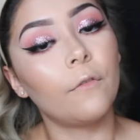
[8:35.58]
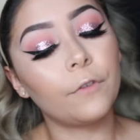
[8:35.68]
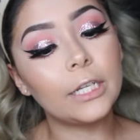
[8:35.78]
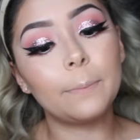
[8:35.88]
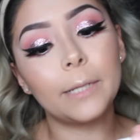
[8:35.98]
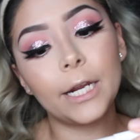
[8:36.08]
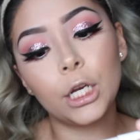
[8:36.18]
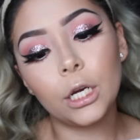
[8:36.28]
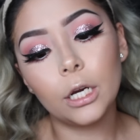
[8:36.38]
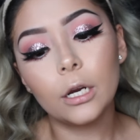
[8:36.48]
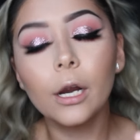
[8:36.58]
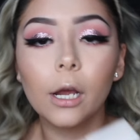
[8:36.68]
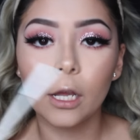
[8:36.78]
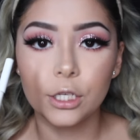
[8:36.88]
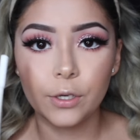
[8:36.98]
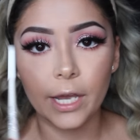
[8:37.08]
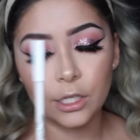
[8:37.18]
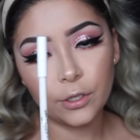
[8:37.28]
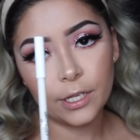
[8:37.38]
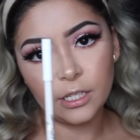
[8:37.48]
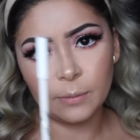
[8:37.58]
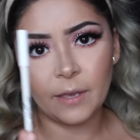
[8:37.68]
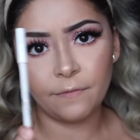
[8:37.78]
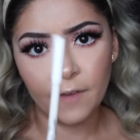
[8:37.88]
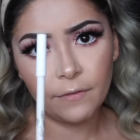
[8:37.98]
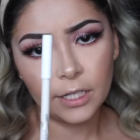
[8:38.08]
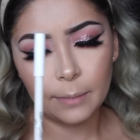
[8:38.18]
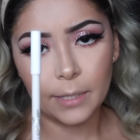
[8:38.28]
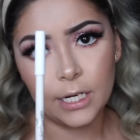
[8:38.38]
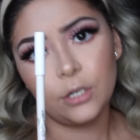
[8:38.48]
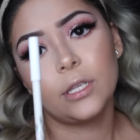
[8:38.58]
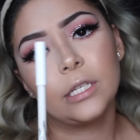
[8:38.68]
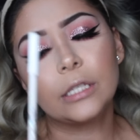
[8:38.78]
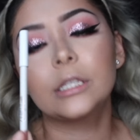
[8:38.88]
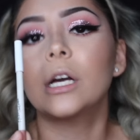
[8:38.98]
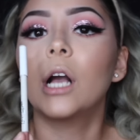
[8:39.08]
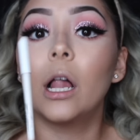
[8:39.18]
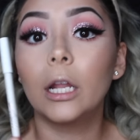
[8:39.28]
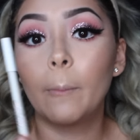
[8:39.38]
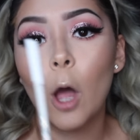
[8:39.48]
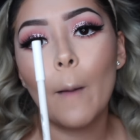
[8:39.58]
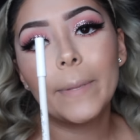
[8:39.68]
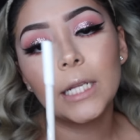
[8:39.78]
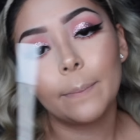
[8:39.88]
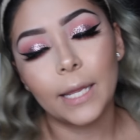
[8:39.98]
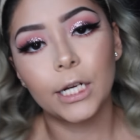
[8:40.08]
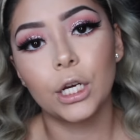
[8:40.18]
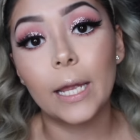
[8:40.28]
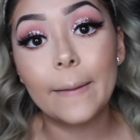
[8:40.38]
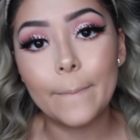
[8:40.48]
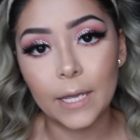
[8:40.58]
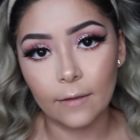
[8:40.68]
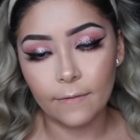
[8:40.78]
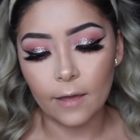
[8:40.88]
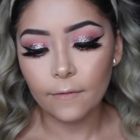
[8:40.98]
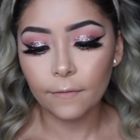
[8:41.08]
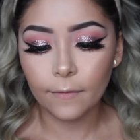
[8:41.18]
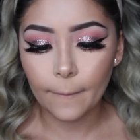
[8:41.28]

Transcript: For lip liner, you guys know this is my favorite lip liner. This is the ColourPop lip liner in B F F.